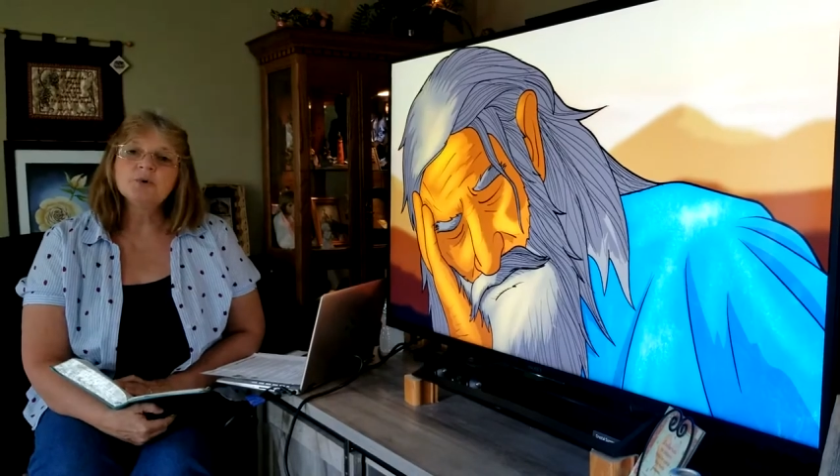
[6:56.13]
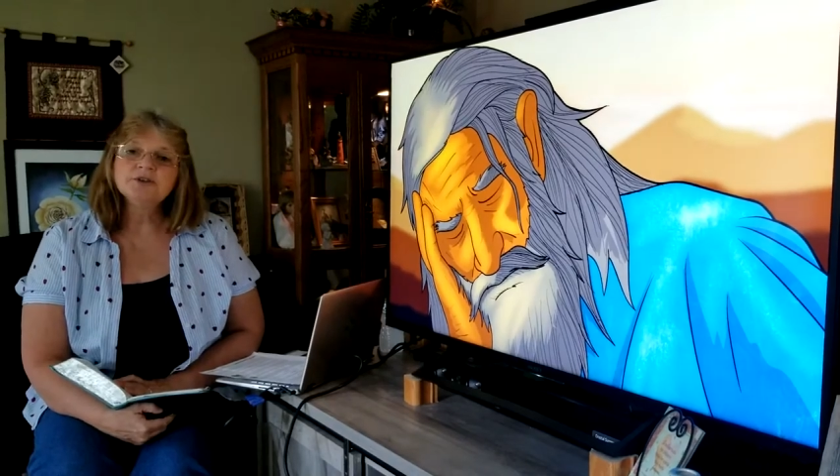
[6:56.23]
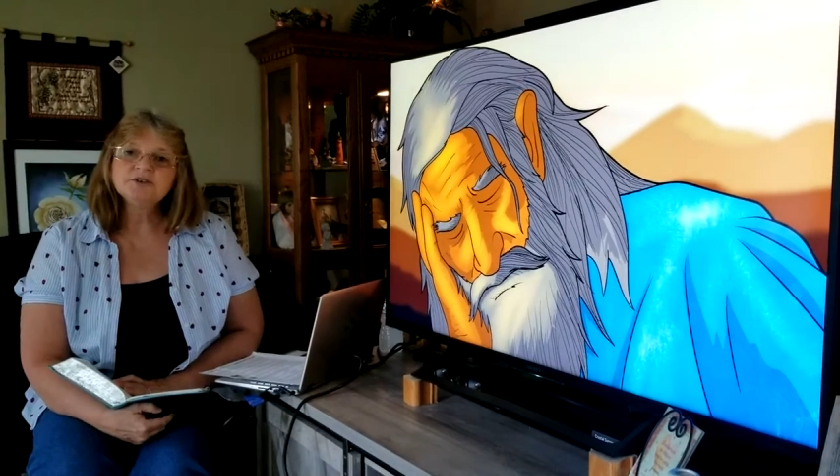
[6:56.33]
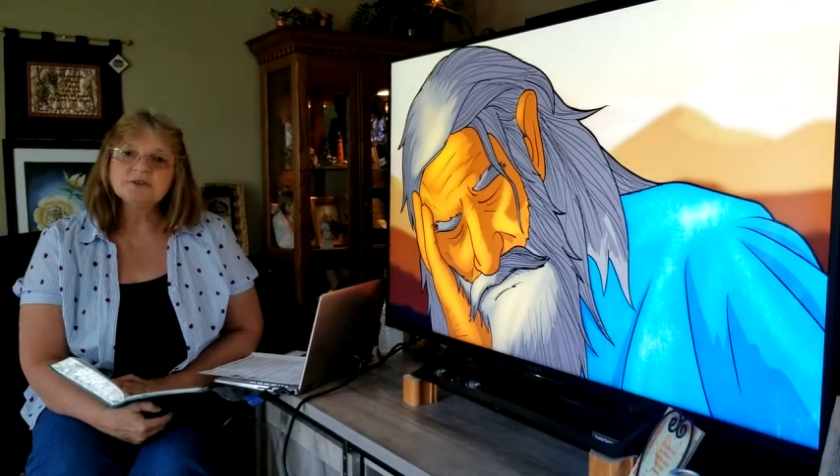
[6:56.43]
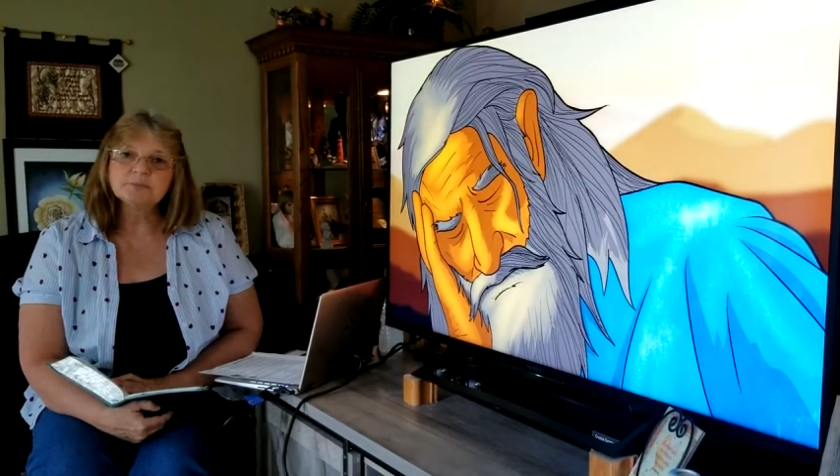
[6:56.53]

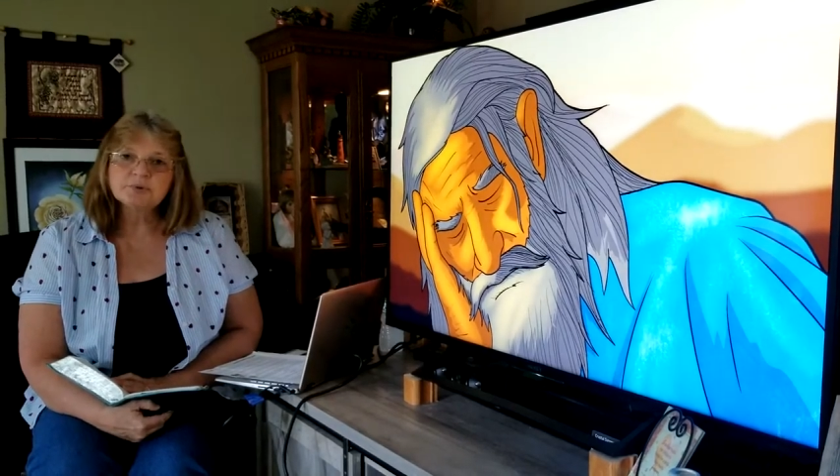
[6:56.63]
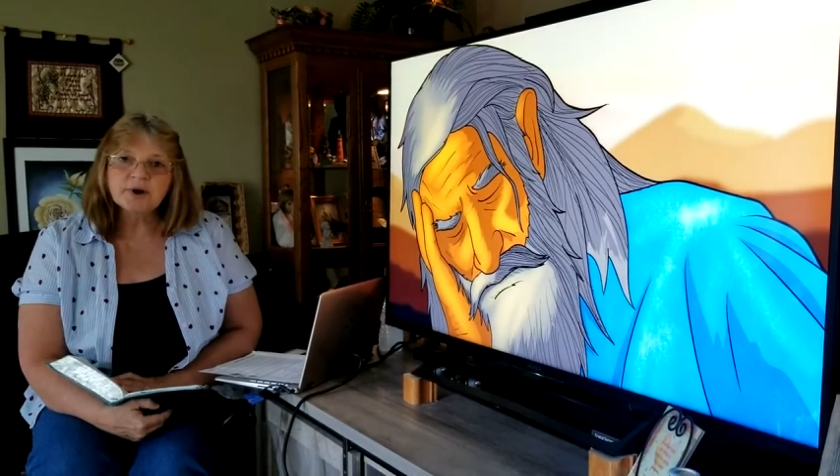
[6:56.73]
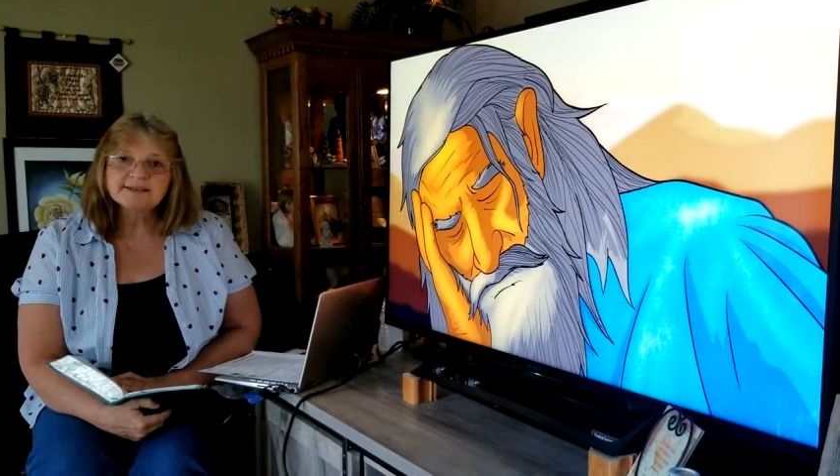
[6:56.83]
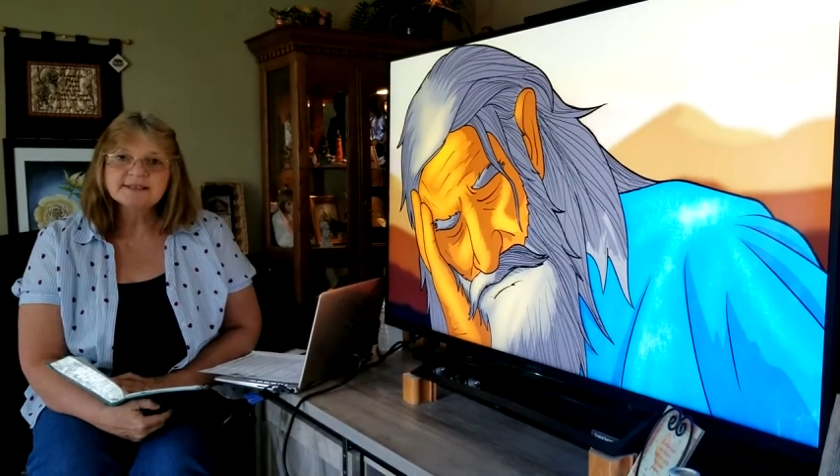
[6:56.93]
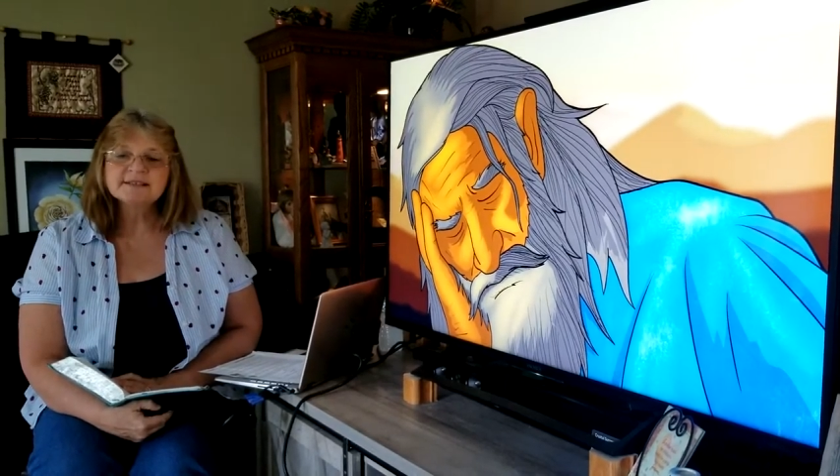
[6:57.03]
into the
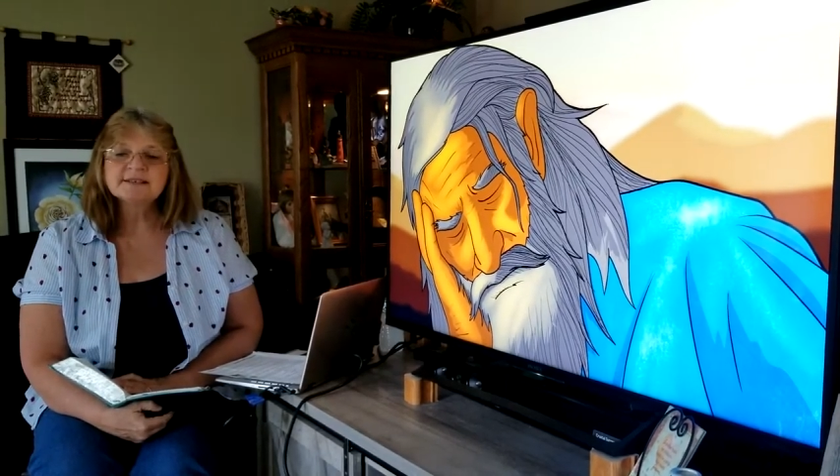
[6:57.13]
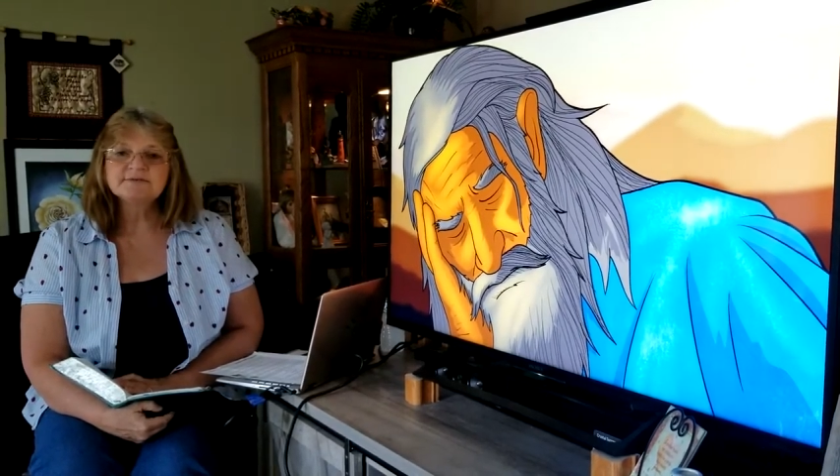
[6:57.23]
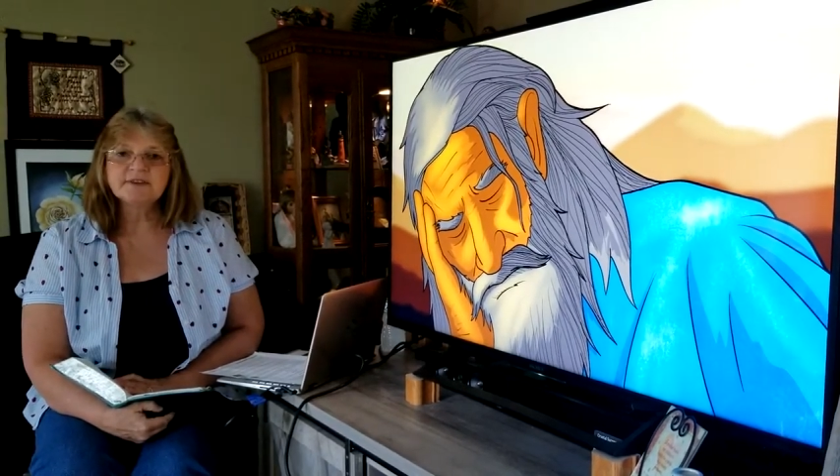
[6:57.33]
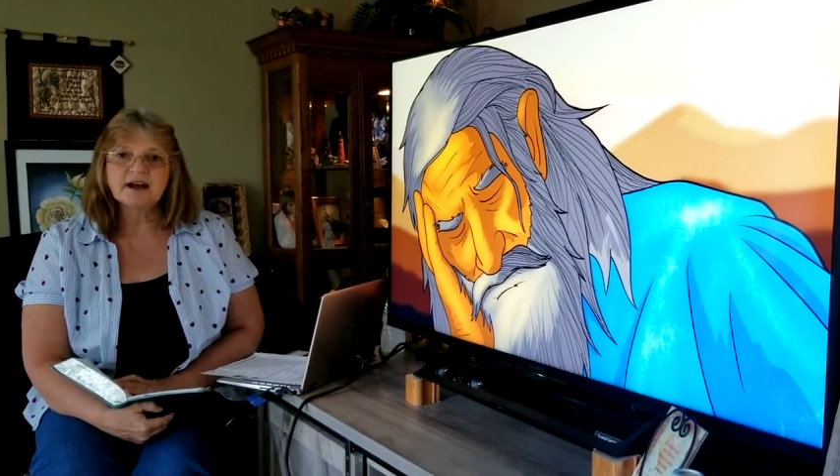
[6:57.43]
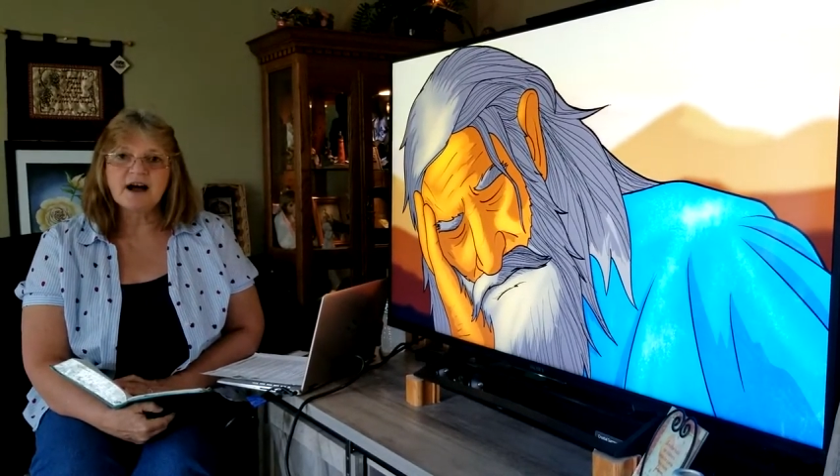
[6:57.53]
presence
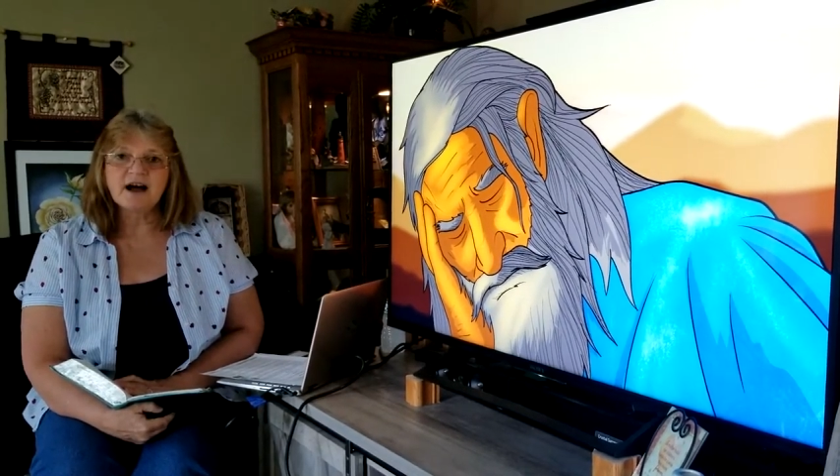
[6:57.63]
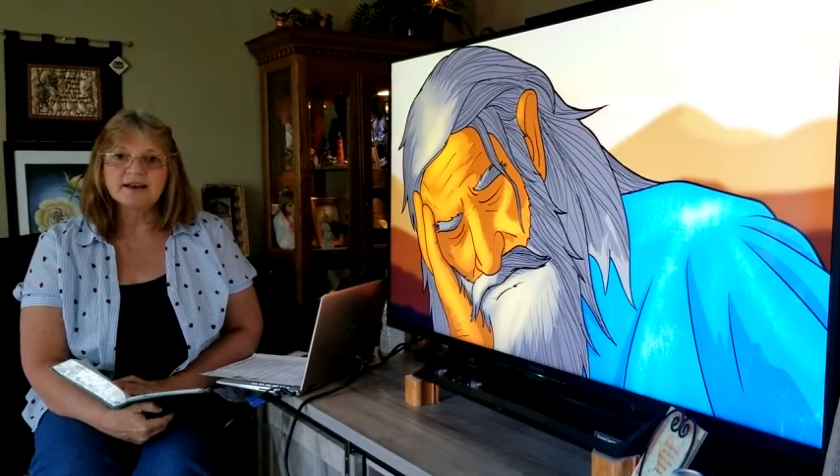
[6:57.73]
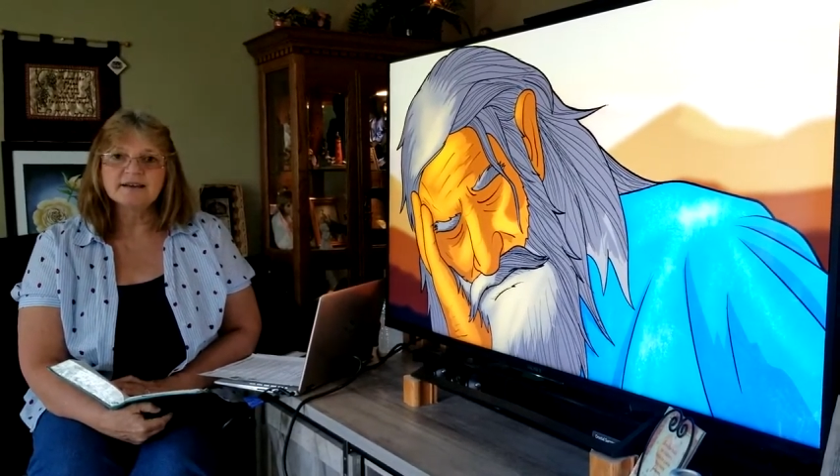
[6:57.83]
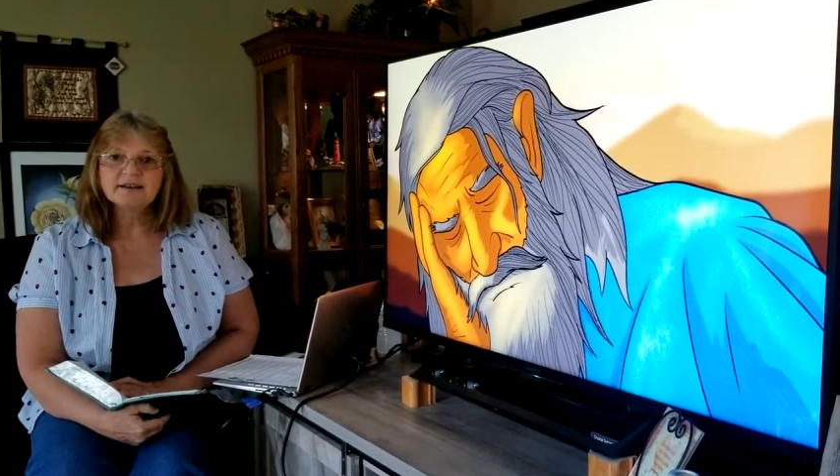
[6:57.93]
of God.